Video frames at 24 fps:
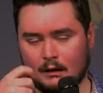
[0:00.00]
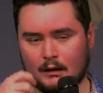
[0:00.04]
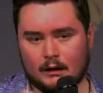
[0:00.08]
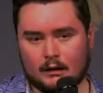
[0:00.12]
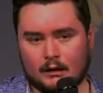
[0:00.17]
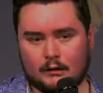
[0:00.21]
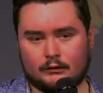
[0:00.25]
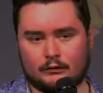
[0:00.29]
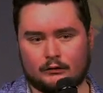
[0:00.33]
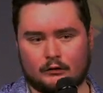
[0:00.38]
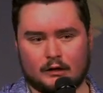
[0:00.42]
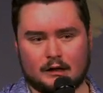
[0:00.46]

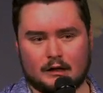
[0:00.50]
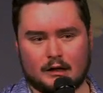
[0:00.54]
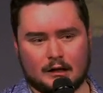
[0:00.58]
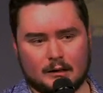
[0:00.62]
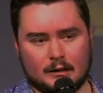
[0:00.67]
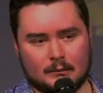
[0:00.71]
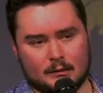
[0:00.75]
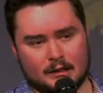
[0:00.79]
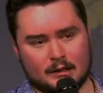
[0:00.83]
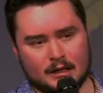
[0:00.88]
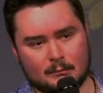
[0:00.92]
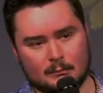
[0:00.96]
So that
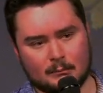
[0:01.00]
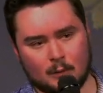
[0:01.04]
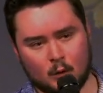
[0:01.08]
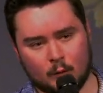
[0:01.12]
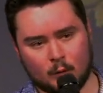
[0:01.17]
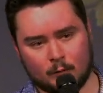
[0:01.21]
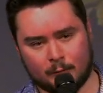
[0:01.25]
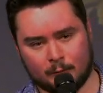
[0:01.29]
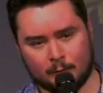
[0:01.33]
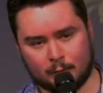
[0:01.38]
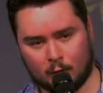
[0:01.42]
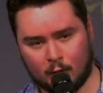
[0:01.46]
he moved
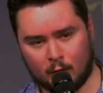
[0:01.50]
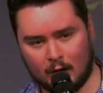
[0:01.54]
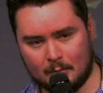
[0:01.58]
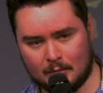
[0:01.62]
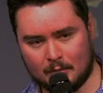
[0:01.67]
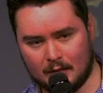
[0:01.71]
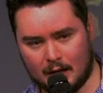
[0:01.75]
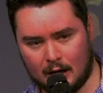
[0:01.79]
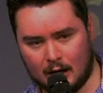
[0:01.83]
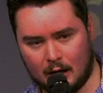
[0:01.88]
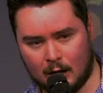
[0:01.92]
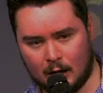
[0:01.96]
from
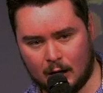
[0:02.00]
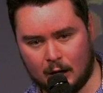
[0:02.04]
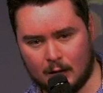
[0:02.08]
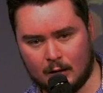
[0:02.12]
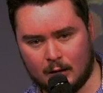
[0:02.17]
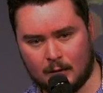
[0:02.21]
there